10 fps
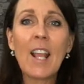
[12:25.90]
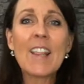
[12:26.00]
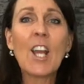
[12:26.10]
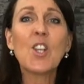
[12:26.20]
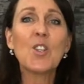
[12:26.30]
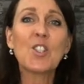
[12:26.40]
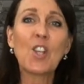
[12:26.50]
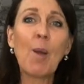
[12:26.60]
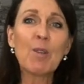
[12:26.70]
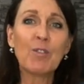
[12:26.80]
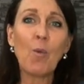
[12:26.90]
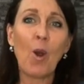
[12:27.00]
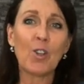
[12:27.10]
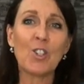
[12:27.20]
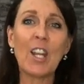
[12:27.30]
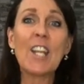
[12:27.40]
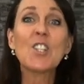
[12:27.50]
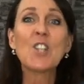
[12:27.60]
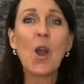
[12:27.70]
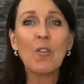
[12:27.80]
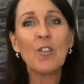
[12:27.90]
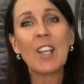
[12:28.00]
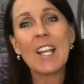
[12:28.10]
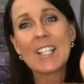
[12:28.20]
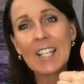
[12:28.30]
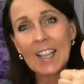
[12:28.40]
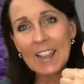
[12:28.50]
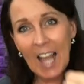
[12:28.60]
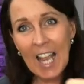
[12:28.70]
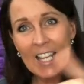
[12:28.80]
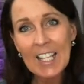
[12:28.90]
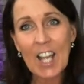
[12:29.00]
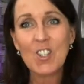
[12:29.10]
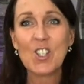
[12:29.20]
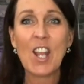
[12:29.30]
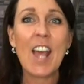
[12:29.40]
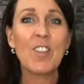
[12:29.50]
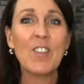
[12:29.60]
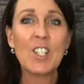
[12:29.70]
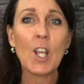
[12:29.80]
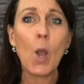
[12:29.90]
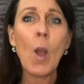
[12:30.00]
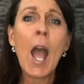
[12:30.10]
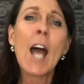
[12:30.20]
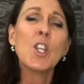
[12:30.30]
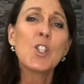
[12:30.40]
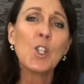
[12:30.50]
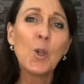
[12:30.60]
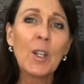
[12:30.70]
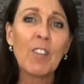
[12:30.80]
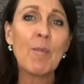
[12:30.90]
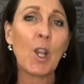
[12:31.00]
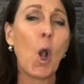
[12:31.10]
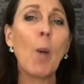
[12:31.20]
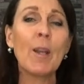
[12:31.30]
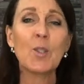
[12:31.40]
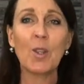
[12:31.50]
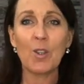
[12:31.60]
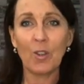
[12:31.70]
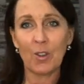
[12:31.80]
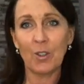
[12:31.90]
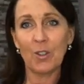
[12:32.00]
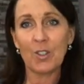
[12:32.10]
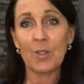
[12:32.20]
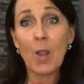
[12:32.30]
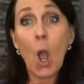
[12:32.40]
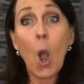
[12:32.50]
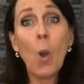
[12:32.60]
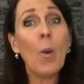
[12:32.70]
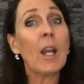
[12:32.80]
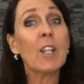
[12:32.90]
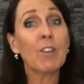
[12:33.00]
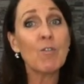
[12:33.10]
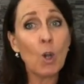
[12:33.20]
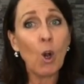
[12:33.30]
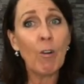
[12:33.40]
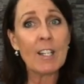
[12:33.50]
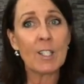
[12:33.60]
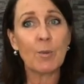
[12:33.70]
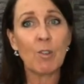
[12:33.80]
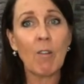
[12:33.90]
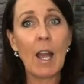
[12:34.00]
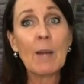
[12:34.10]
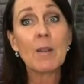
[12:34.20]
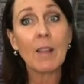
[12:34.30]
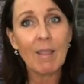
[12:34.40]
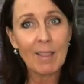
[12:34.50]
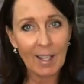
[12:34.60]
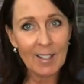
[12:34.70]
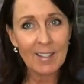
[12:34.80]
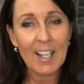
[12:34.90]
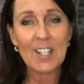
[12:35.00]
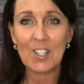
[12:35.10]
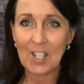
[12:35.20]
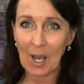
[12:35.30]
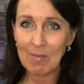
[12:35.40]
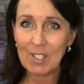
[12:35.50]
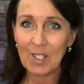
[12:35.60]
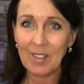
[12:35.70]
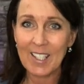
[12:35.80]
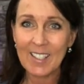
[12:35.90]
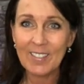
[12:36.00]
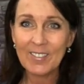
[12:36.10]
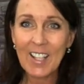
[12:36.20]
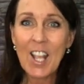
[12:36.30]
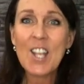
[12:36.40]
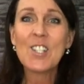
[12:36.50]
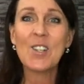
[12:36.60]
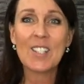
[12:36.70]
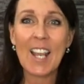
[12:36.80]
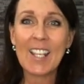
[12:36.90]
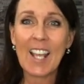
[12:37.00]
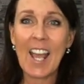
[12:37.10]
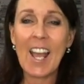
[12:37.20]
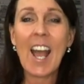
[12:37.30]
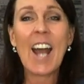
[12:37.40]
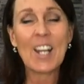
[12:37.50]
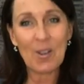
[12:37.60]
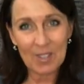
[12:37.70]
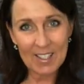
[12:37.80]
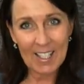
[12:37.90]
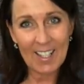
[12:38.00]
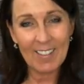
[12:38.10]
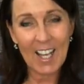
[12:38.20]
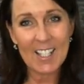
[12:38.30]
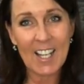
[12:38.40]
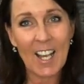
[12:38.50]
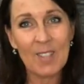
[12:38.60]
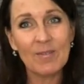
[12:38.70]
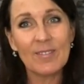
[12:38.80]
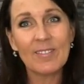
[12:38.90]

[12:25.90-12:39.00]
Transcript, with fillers: Thank you so much for watching. Don't forget to like and share the video, and do leave me a comment with your thoughts. Oh, and if you've not already subscribed, then this is the time to do it. Do take care, and I will see you next time.